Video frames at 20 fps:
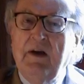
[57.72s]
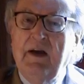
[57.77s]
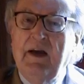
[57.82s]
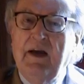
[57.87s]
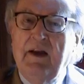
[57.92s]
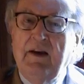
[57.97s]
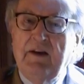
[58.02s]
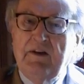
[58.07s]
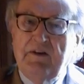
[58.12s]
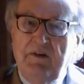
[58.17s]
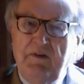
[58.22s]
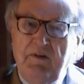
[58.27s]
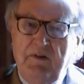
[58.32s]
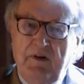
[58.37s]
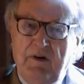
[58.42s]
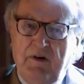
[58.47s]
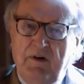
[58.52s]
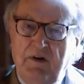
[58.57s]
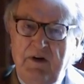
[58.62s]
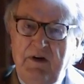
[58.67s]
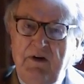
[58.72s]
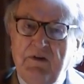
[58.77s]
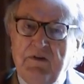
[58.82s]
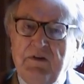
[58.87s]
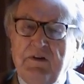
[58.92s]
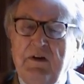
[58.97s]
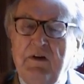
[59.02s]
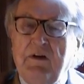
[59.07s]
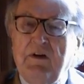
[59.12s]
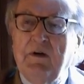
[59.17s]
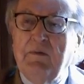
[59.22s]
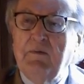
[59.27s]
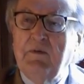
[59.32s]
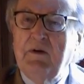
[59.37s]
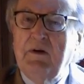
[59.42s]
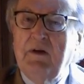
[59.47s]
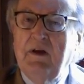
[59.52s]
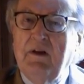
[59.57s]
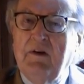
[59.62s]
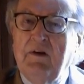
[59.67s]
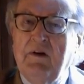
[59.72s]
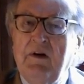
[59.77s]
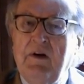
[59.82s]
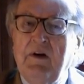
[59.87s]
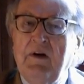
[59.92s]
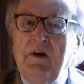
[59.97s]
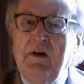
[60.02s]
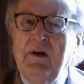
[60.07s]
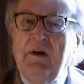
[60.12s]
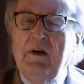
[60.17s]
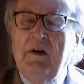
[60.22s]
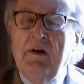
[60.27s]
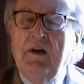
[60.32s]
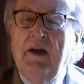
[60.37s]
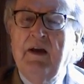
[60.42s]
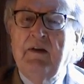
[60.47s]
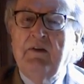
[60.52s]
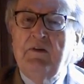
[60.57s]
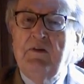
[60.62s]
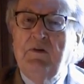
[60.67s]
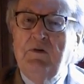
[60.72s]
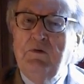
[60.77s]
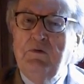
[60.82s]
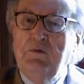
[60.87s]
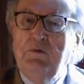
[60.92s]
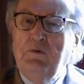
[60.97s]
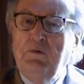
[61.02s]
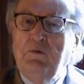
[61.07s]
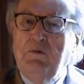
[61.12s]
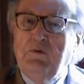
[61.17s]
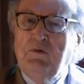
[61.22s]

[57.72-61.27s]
and their leaders can come together to